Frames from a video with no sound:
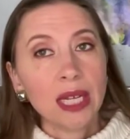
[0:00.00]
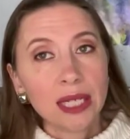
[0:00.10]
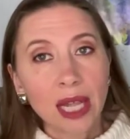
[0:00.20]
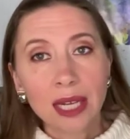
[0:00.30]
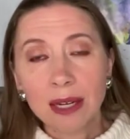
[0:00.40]

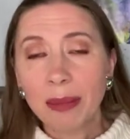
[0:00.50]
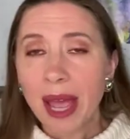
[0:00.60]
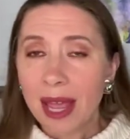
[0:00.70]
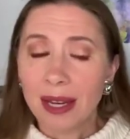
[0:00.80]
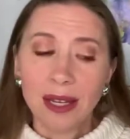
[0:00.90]
telling him,
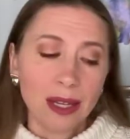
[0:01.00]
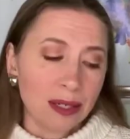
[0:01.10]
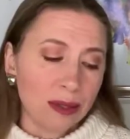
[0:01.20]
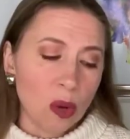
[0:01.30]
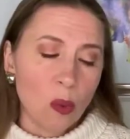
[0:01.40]
hey,
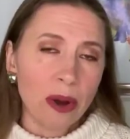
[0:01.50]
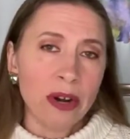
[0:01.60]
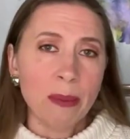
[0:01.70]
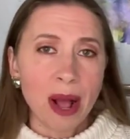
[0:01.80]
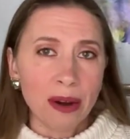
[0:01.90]
don't
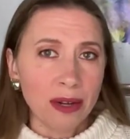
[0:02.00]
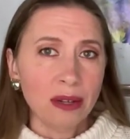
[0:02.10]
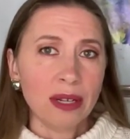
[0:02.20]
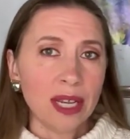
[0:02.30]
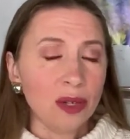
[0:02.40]
worry about it,
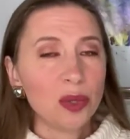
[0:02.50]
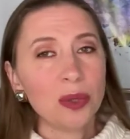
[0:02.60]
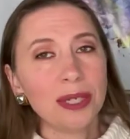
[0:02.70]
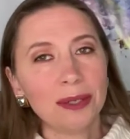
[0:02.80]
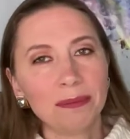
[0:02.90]
you'll get used
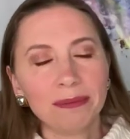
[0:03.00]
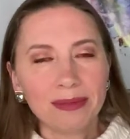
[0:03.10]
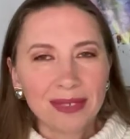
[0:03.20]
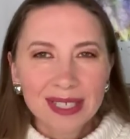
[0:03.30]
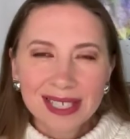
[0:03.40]
to it.
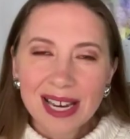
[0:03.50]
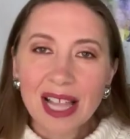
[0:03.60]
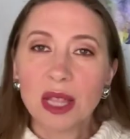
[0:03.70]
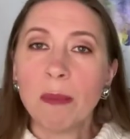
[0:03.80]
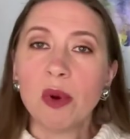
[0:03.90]
It's
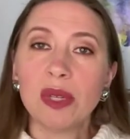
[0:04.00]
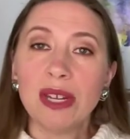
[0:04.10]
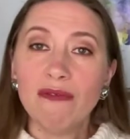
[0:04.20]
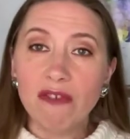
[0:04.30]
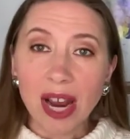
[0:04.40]
not the most
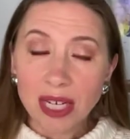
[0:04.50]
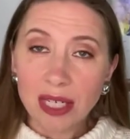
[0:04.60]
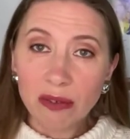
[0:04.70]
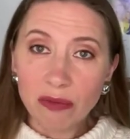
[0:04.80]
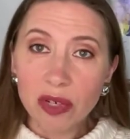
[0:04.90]

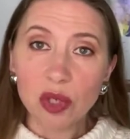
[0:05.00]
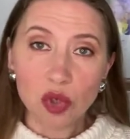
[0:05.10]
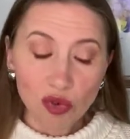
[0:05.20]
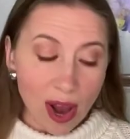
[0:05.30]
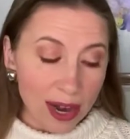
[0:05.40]
effective
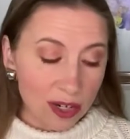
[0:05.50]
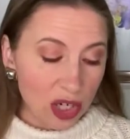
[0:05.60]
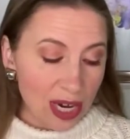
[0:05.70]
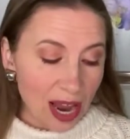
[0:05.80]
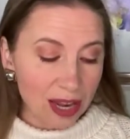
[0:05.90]

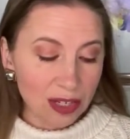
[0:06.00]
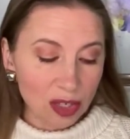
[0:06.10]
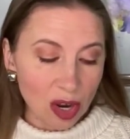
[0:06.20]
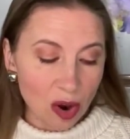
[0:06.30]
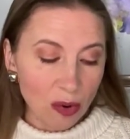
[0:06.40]
strategy, and
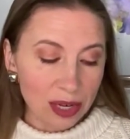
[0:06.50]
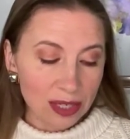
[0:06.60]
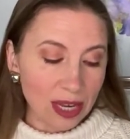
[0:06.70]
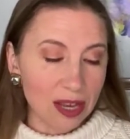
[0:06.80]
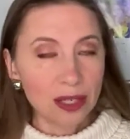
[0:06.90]
so it
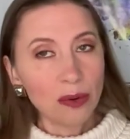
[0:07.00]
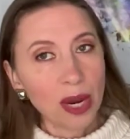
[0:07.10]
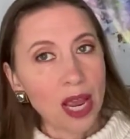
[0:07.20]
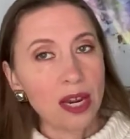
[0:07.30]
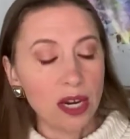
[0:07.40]
says,
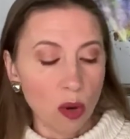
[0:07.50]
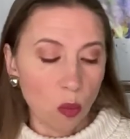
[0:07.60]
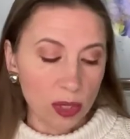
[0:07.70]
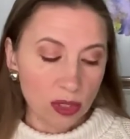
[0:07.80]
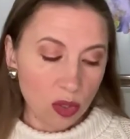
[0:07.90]
okay, here,
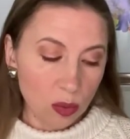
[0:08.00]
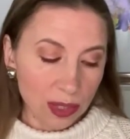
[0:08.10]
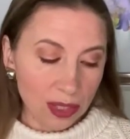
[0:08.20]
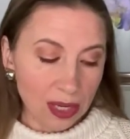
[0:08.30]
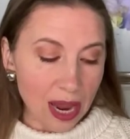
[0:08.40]
what to do
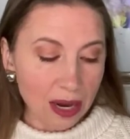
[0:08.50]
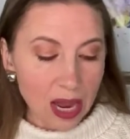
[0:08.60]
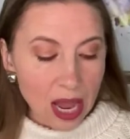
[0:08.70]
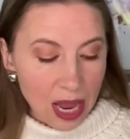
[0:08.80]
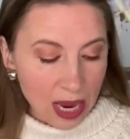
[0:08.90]
instead.
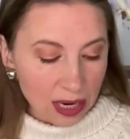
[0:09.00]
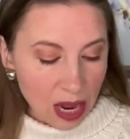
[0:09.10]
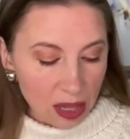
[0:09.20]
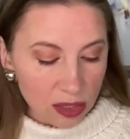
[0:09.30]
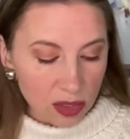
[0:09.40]

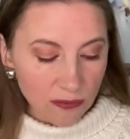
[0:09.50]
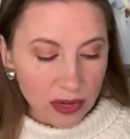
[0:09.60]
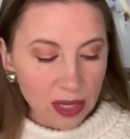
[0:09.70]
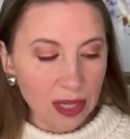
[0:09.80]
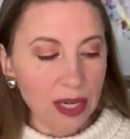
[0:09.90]
Acknowledge
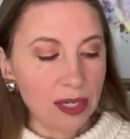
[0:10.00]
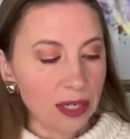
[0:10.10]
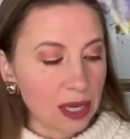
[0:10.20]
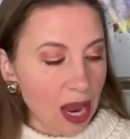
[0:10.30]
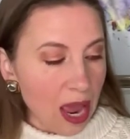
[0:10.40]

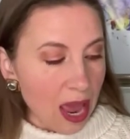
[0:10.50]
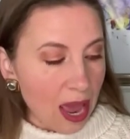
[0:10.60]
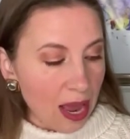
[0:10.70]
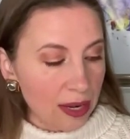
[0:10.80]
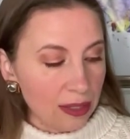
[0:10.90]
feelings,
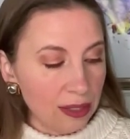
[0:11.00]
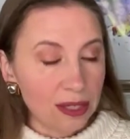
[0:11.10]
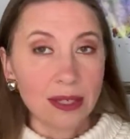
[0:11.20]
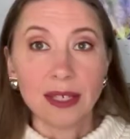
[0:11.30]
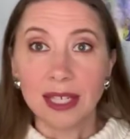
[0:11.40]
and
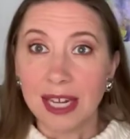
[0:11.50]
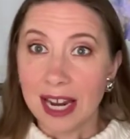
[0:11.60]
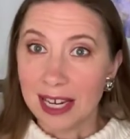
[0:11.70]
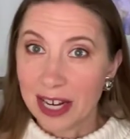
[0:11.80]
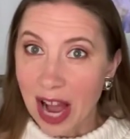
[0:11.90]

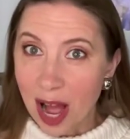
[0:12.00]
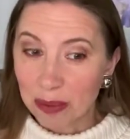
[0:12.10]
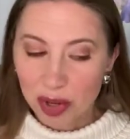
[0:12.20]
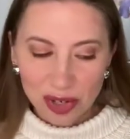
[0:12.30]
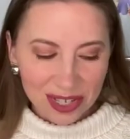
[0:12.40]
staying
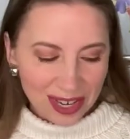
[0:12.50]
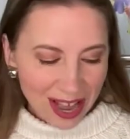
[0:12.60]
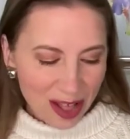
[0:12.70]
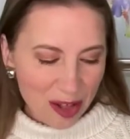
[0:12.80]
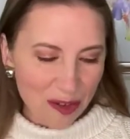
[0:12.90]
calm
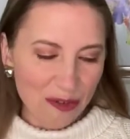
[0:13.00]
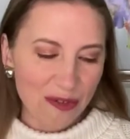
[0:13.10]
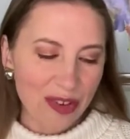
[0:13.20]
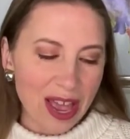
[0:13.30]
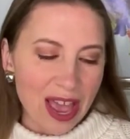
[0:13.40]

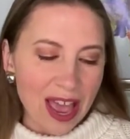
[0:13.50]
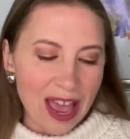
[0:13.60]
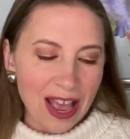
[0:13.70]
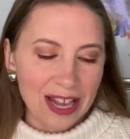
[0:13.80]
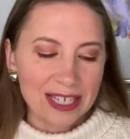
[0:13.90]
yourself,
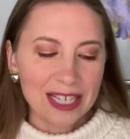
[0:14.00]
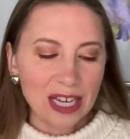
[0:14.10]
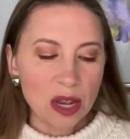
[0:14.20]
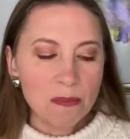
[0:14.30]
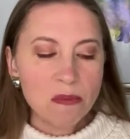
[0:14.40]
and
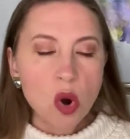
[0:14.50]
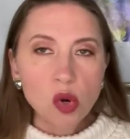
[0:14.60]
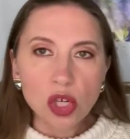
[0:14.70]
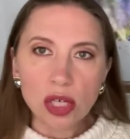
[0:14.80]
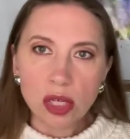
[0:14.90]

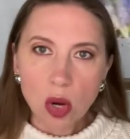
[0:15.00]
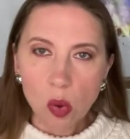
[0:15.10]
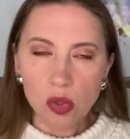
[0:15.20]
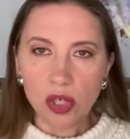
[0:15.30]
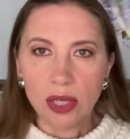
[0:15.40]
emotion
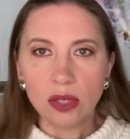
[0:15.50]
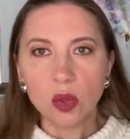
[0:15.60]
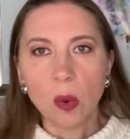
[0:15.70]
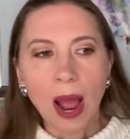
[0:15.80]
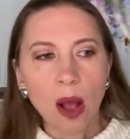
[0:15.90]
coaching.
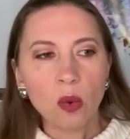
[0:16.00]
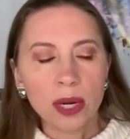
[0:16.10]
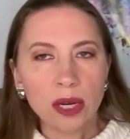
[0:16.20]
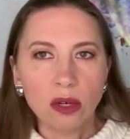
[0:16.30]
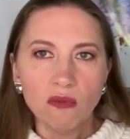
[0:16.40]
So how
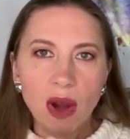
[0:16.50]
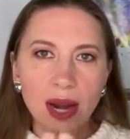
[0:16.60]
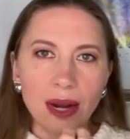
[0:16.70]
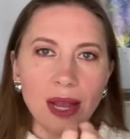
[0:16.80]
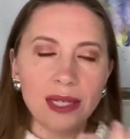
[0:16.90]
can you
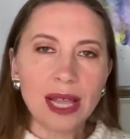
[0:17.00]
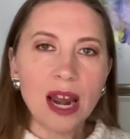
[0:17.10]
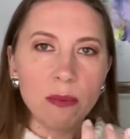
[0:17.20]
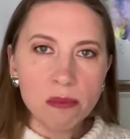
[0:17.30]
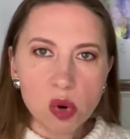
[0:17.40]
recognize that
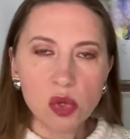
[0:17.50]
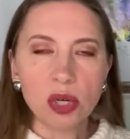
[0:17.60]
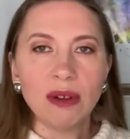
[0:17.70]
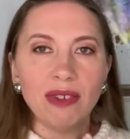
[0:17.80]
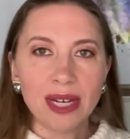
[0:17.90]

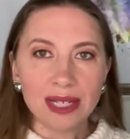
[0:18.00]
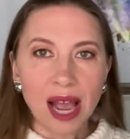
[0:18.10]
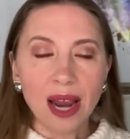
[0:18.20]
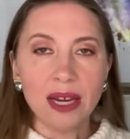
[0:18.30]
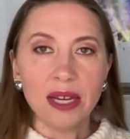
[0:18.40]
emotion of
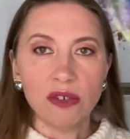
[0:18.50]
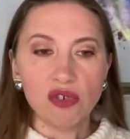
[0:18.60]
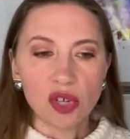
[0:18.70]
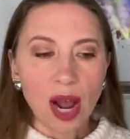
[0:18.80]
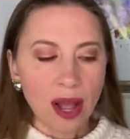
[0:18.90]
anxiety in your
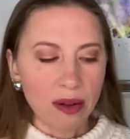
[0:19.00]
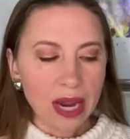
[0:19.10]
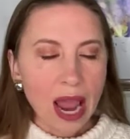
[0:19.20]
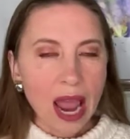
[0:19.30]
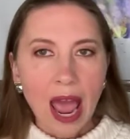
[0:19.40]
child
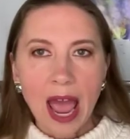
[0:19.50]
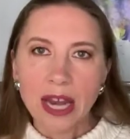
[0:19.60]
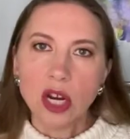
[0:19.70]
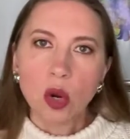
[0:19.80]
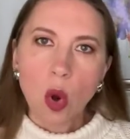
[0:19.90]

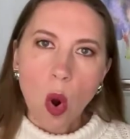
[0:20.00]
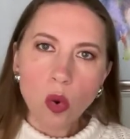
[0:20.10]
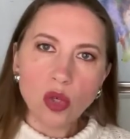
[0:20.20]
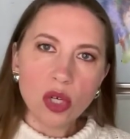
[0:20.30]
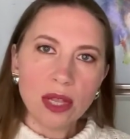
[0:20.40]
and
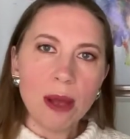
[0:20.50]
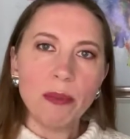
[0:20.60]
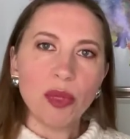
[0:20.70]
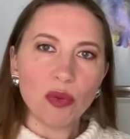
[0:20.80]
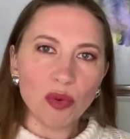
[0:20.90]
coach
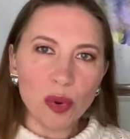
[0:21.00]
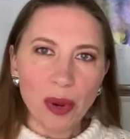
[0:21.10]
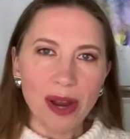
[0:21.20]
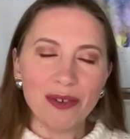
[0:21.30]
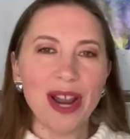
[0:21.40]
them through
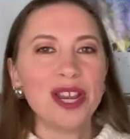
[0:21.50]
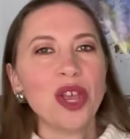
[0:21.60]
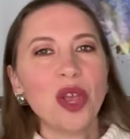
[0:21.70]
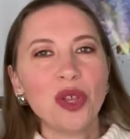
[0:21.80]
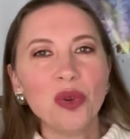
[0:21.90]
it, right?
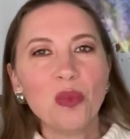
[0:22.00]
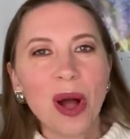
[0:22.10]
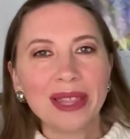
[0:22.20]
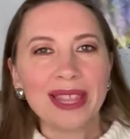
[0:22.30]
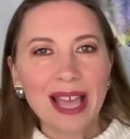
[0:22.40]
You
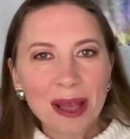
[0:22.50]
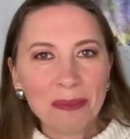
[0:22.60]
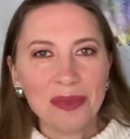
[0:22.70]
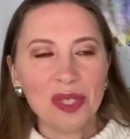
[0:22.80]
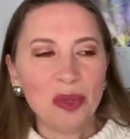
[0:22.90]
want
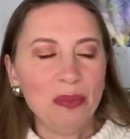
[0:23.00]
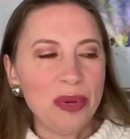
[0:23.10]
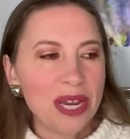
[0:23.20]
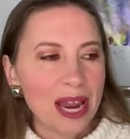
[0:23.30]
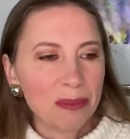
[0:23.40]
them to
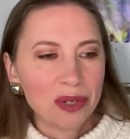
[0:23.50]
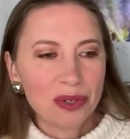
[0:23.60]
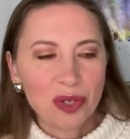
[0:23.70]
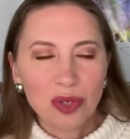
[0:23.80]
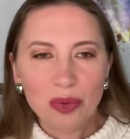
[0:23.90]
be
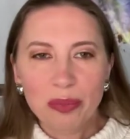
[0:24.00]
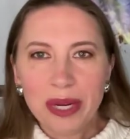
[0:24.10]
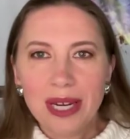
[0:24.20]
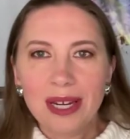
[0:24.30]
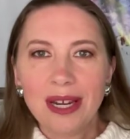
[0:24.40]
able to
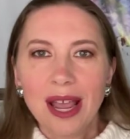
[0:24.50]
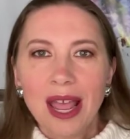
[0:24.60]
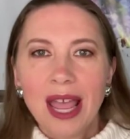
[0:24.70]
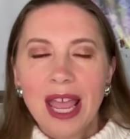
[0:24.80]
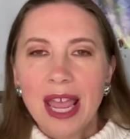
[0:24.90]
be
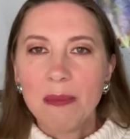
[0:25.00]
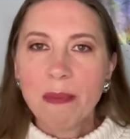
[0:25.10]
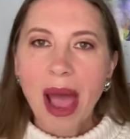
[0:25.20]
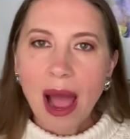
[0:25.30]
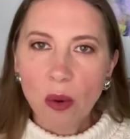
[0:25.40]

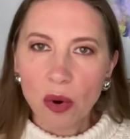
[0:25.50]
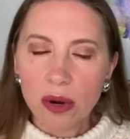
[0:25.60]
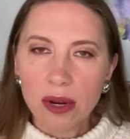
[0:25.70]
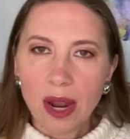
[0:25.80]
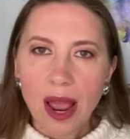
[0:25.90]

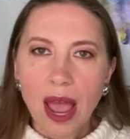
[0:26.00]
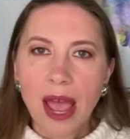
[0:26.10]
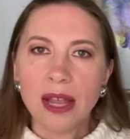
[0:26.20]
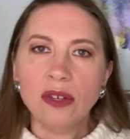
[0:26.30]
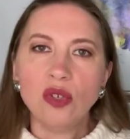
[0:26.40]
empowered
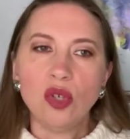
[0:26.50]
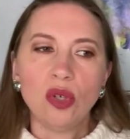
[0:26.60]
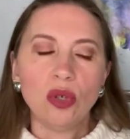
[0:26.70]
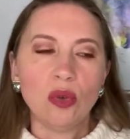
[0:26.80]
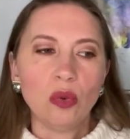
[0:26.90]
and
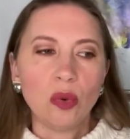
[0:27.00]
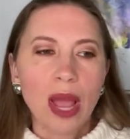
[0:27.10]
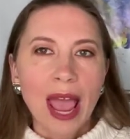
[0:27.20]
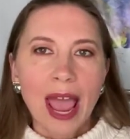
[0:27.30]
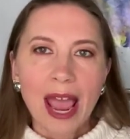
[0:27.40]
to
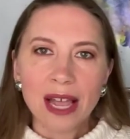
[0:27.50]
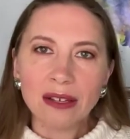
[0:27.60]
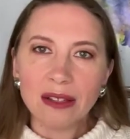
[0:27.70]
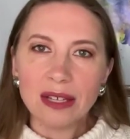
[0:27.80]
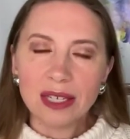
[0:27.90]

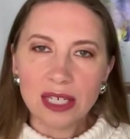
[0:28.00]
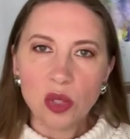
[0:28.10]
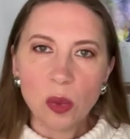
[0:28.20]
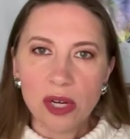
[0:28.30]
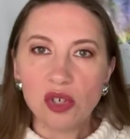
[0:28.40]
handle the
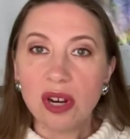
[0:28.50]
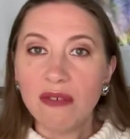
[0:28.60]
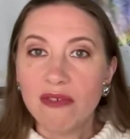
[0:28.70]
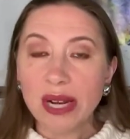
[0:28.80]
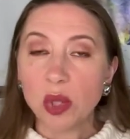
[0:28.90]
situation
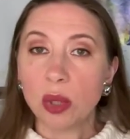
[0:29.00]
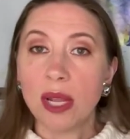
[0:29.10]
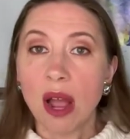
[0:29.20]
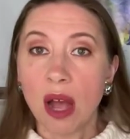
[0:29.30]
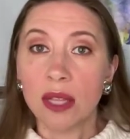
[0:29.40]

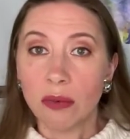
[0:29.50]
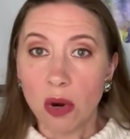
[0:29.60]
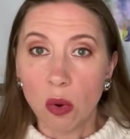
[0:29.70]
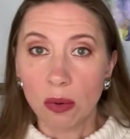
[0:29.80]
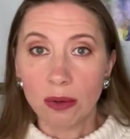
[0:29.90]
eventually on their
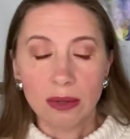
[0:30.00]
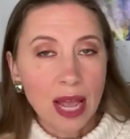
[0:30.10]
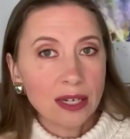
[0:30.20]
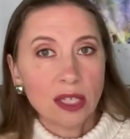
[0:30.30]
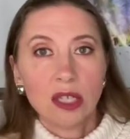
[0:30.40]
own.
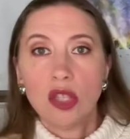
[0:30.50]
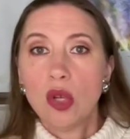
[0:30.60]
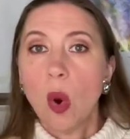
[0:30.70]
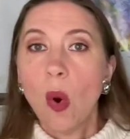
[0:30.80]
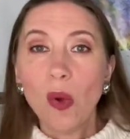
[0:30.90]
That's the
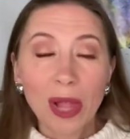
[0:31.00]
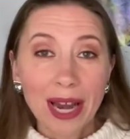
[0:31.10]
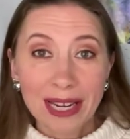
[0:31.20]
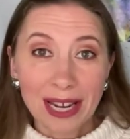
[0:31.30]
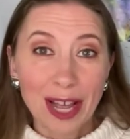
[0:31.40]
whole
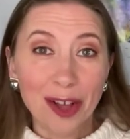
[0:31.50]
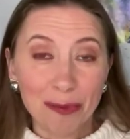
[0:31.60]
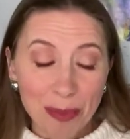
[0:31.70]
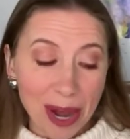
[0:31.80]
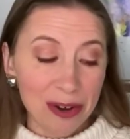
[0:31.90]
idea
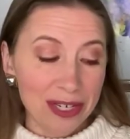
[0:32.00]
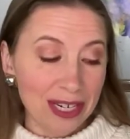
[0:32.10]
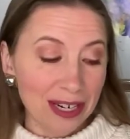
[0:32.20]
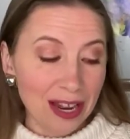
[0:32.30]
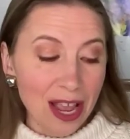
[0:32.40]
of
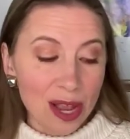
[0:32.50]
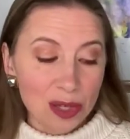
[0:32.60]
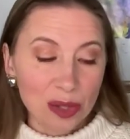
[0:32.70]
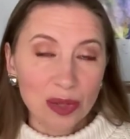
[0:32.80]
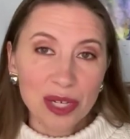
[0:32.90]
parenting.
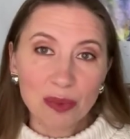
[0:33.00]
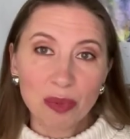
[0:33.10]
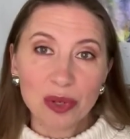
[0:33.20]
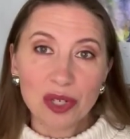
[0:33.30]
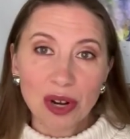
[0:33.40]
So this
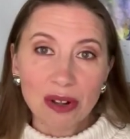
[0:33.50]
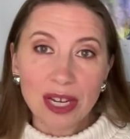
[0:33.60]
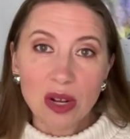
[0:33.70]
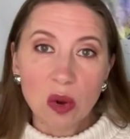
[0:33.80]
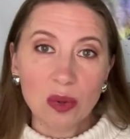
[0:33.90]
book
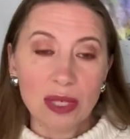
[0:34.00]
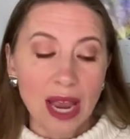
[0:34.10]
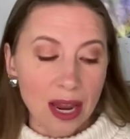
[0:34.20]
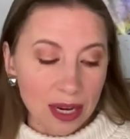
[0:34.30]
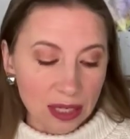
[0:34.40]
certainly
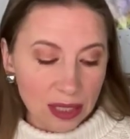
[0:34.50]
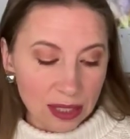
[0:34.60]
goes into